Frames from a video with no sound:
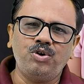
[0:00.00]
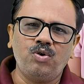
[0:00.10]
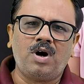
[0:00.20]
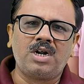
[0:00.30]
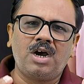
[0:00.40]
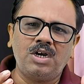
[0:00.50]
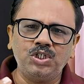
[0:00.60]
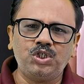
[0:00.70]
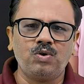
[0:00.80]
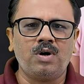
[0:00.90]
you are
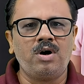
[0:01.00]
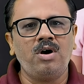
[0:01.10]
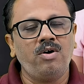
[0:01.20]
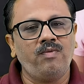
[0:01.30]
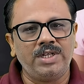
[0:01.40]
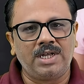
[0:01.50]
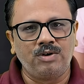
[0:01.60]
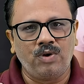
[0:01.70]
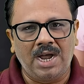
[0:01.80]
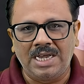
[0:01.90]
unsure whether
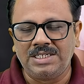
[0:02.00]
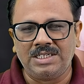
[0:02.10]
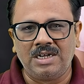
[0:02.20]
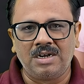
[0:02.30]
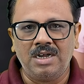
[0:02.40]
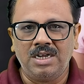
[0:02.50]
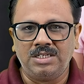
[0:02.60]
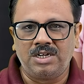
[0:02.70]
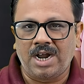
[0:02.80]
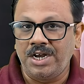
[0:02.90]
your answer
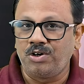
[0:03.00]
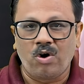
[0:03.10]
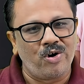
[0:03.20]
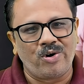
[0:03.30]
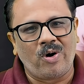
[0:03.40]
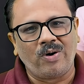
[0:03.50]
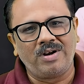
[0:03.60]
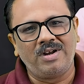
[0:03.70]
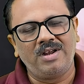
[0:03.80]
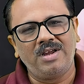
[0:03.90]
is right or wrong
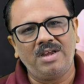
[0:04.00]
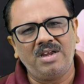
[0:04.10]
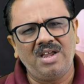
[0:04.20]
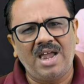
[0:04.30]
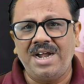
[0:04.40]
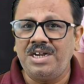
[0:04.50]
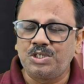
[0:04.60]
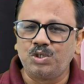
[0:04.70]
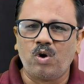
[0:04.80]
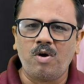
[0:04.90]
and
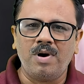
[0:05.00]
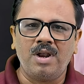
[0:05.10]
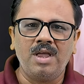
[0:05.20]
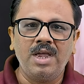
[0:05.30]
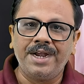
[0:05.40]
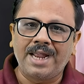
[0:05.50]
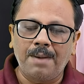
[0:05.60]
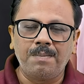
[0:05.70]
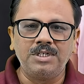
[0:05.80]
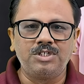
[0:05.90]
it's normal. It
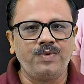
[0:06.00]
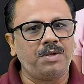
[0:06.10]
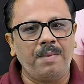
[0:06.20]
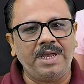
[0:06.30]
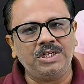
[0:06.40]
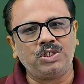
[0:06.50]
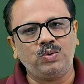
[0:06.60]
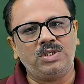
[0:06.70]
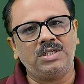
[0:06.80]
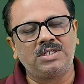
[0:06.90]
happens with many
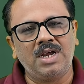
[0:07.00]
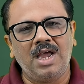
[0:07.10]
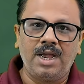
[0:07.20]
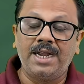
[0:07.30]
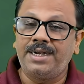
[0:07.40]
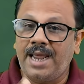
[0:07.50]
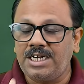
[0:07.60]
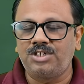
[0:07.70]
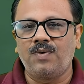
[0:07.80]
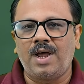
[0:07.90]
students and
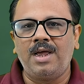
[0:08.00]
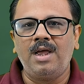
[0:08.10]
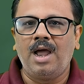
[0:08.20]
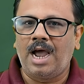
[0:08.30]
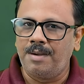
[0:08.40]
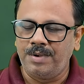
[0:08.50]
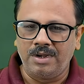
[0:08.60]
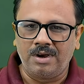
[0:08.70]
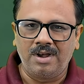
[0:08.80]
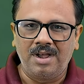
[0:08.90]
that's why I am
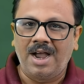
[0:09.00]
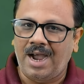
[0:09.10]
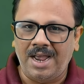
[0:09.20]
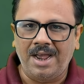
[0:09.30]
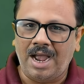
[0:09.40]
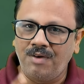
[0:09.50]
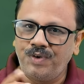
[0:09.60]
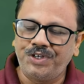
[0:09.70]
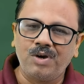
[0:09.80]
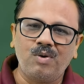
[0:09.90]
here. Hi, I am
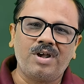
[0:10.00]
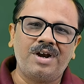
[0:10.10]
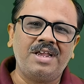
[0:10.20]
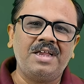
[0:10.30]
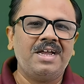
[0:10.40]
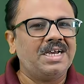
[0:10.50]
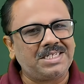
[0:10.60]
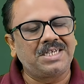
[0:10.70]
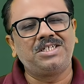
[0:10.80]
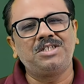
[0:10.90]
Vijaay Kulkarni, a
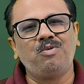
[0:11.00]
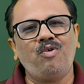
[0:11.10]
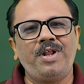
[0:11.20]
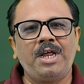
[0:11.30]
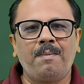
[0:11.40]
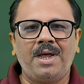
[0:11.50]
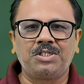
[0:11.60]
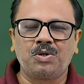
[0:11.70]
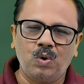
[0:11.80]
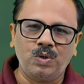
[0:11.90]
successful Vedic
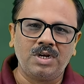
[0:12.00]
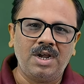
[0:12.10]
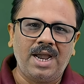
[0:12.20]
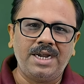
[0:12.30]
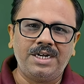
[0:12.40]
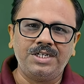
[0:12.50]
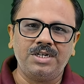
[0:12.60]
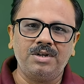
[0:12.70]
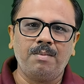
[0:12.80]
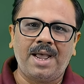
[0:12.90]
maths coach and
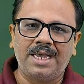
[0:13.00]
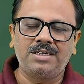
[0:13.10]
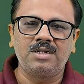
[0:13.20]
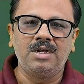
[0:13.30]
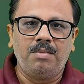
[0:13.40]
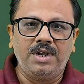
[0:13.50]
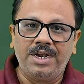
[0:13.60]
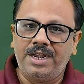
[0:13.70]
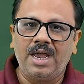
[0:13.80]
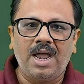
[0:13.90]
teaching maths
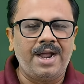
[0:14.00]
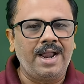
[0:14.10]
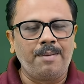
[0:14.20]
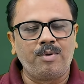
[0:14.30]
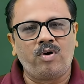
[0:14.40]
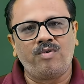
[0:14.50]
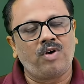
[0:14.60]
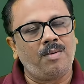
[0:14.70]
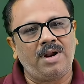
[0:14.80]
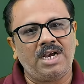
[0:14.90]
India and abroad
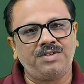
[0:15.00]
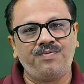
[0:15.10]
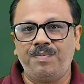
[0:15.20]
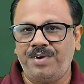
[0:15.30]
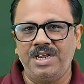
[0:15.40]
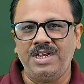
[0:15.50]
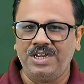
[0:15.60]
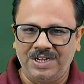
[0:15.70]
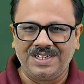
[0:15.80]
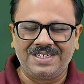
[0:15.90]
from last 15
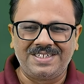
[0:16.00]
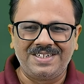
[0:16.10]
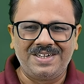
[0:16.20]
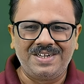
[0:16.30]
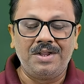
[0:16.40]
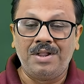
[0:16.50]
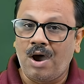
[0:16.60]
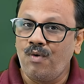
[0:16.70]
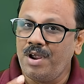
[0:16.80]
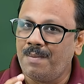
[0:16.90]
years.
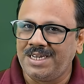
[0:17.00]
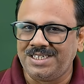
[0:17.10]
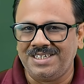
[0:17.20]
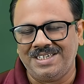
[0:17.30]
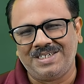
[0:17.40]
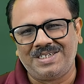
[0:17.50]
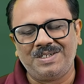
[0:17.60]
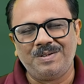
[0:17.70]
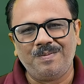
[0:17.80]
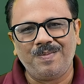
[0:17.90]
Now imagine
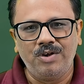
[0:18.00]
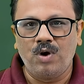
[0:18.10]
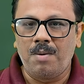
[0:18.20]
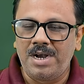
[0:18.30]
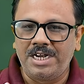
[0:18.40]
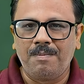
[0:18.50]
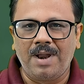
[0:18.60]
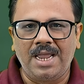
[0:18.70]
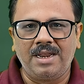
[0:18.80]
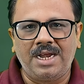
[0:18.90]
this. You are
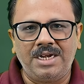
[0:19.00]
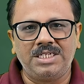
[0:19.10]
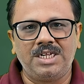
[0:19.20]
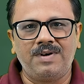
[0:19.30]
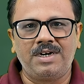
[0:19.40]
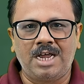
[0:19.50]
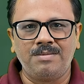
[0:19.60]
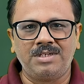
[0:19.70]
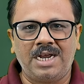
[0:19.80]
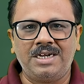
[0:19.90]
multiplying 97
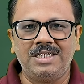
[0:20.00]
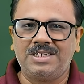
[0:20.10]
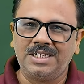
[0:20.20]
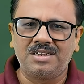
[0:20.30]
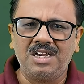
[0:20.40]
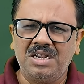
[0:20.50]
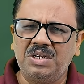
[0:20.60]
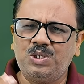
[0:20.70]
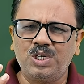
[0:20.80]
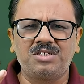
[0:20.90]
times 96
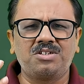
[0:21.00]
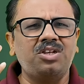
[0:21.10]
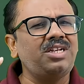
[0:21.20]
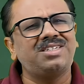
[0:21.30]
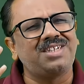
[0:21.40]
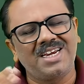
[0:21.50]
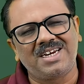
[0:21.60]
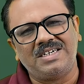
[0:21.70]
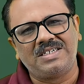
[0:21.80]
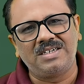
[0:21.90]
in just 3
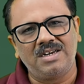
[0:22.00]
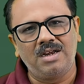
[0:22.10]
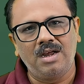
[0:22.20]
seconds.